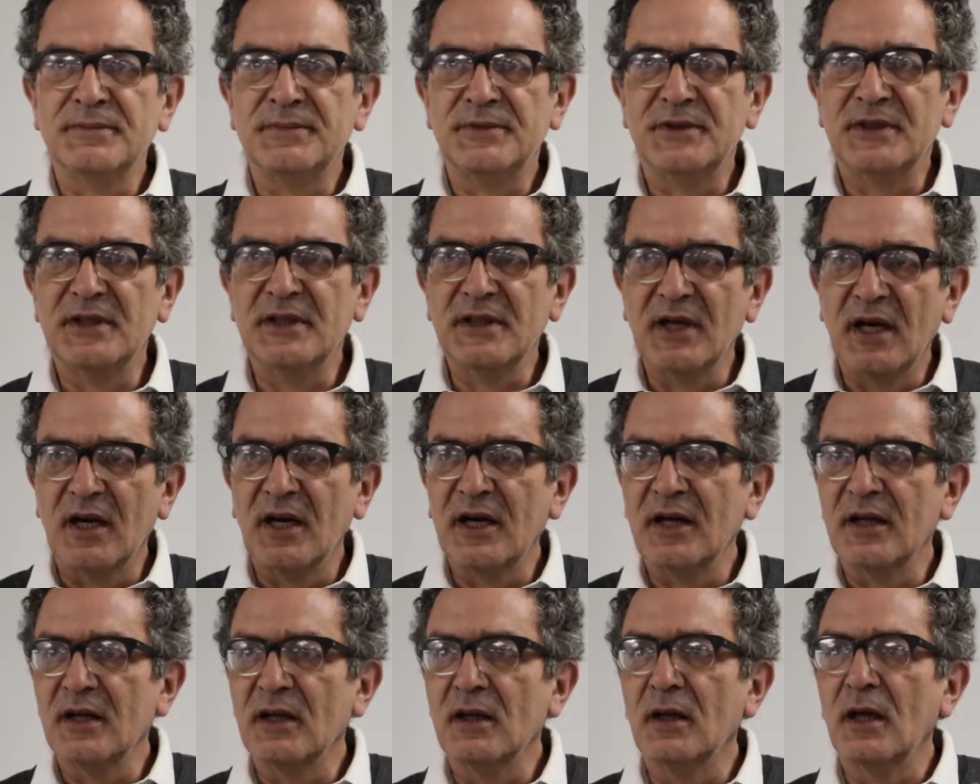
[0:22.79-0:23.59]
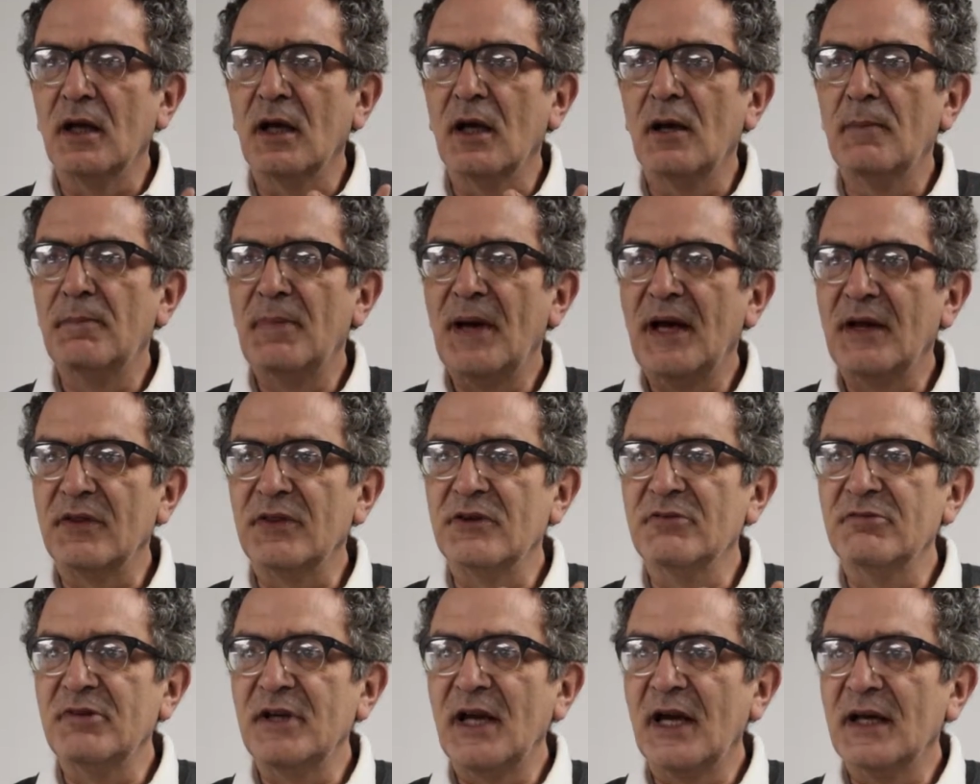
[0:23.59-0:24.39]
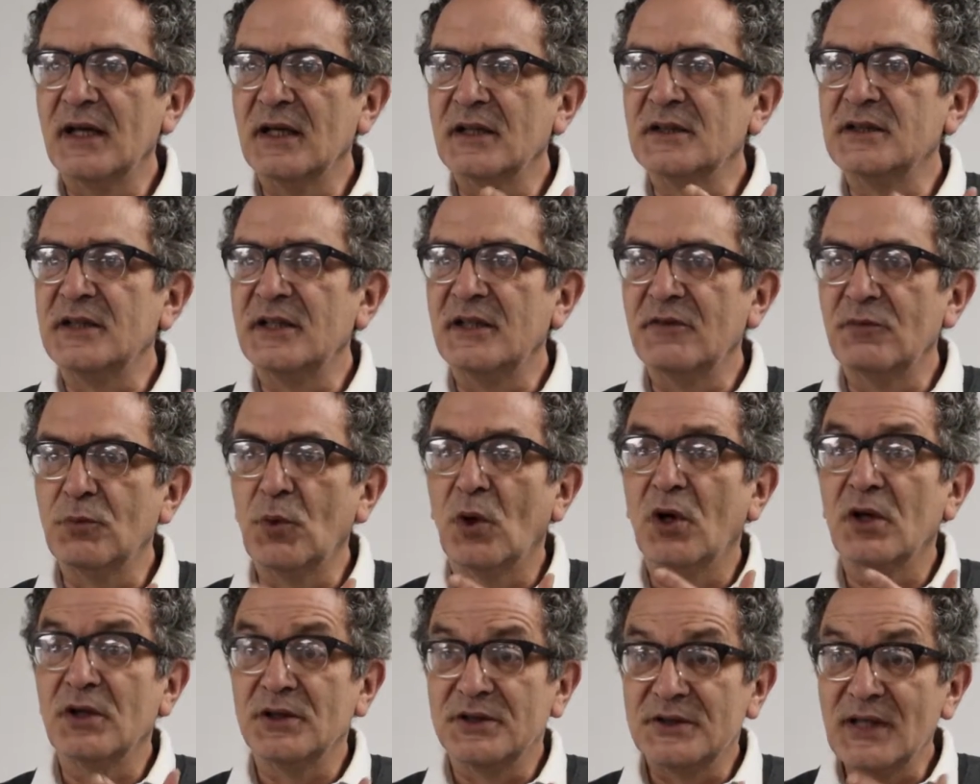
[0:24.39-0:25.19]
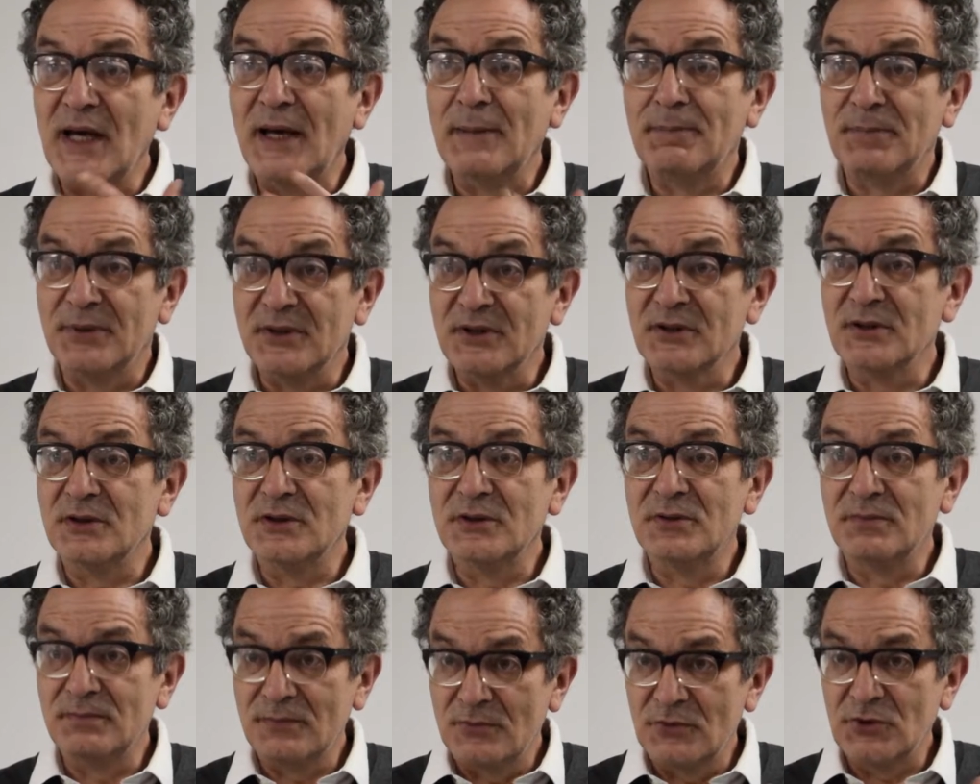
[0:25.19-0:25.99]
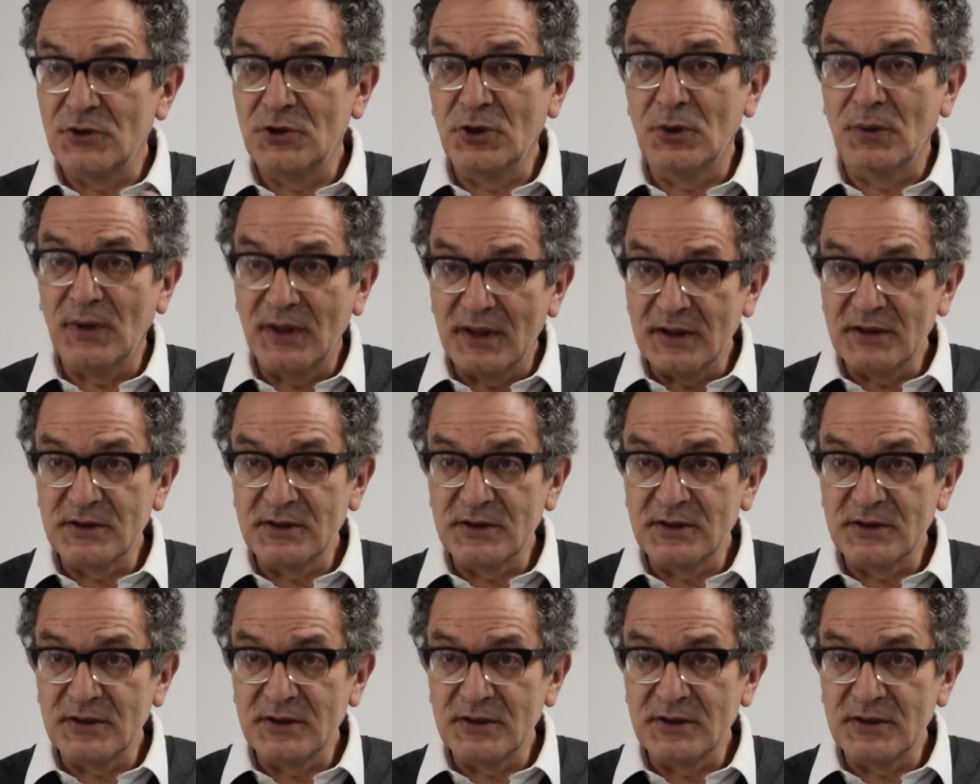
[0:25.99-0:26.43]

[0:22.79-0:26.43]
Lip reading: denial about the reality of what has happened to it.